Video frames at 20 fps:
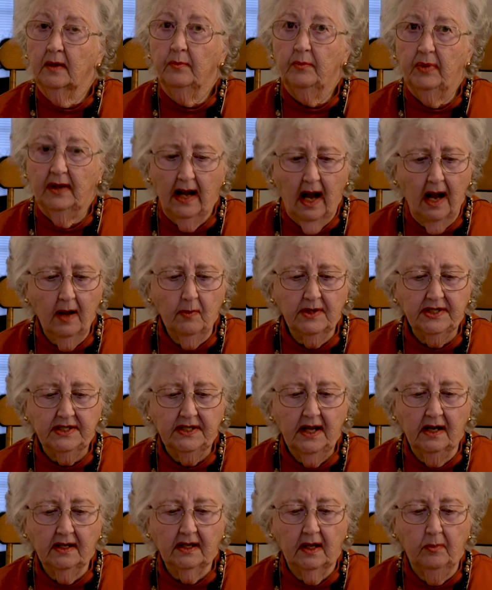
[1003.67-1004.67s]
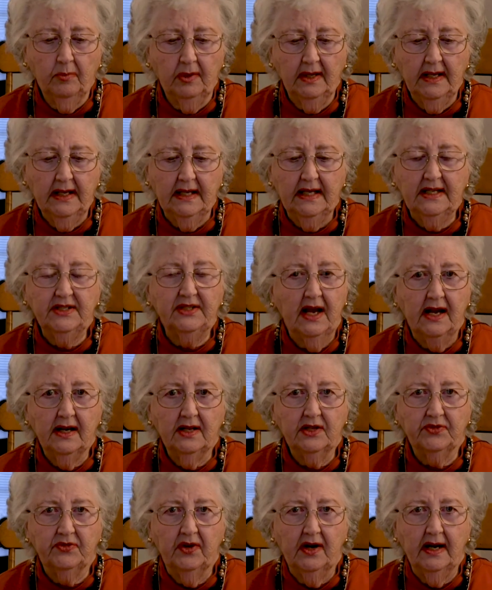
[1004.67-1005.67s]
but I was not completely
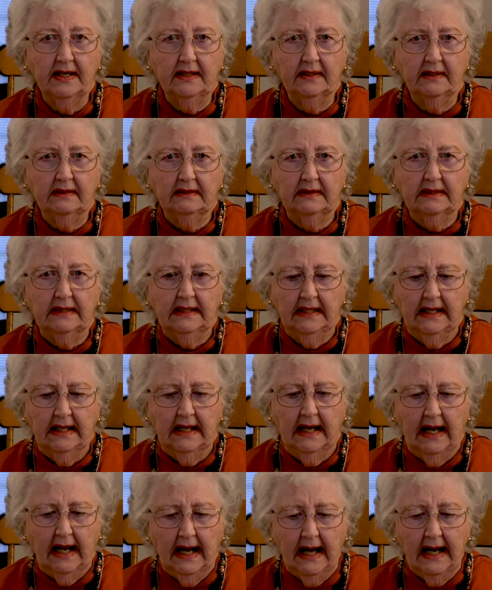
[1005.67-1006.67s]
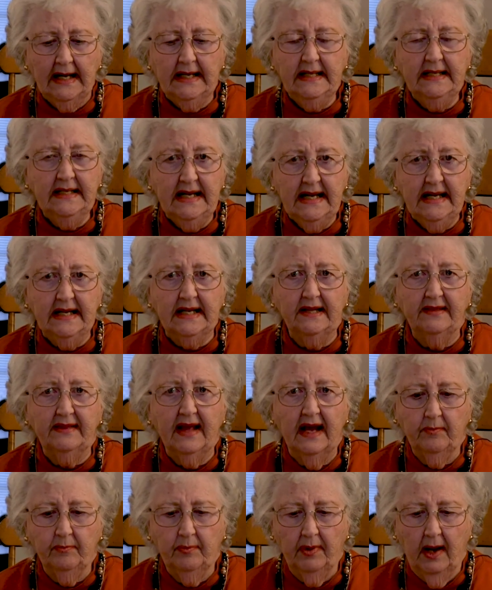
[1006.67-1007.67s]
satisfied. I needed
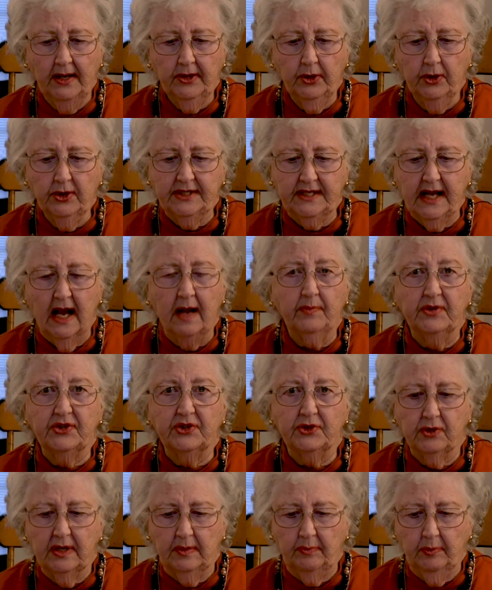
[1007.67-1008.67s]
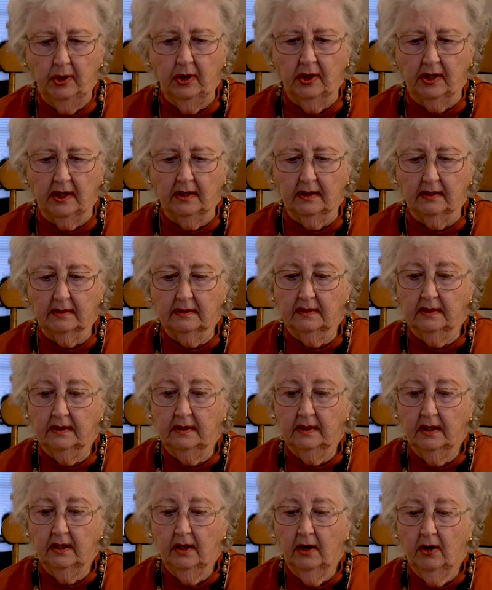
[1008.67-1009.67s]
that Bayeux Tapestry book,
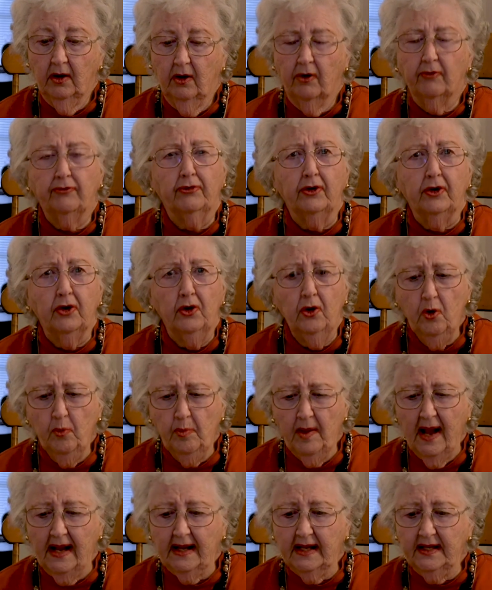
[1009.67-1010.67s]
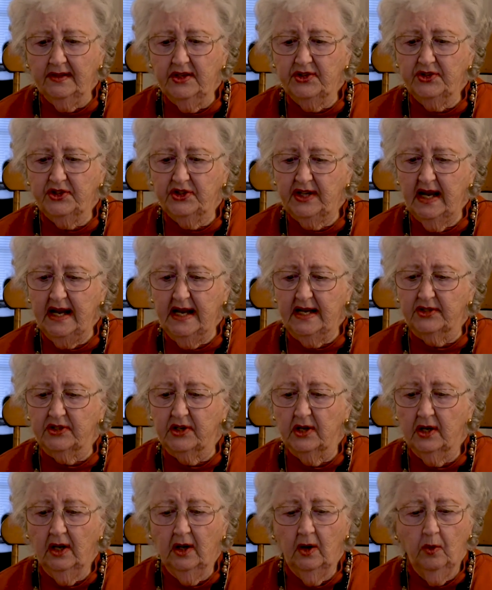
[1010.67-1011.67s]
for who back in the States
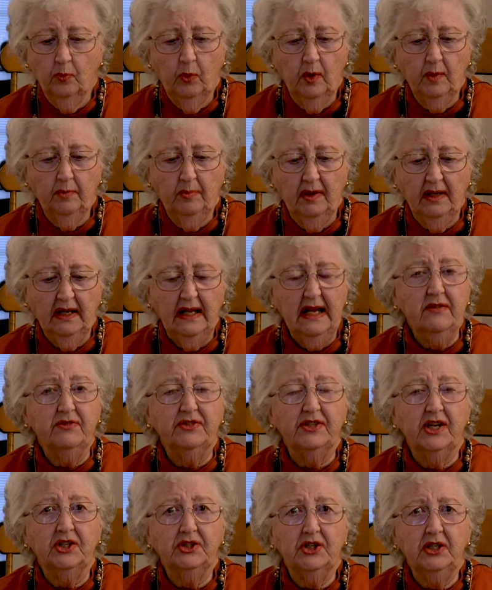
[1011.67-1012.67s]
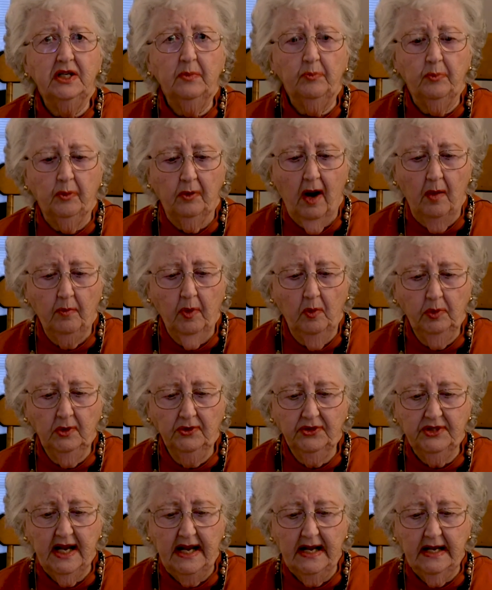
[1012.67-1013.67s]
would believe such an improbable
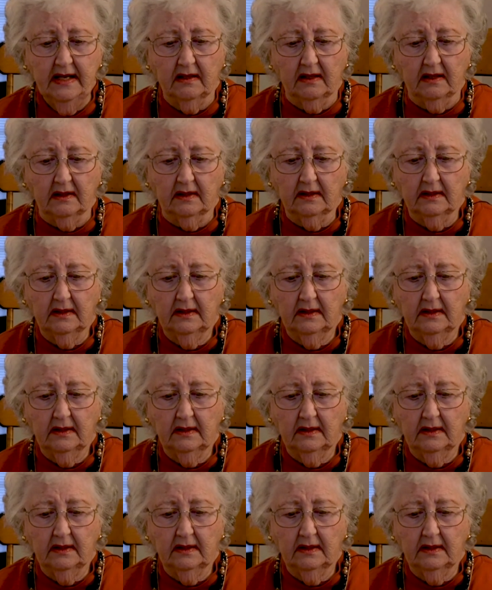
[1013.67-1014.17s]
tale?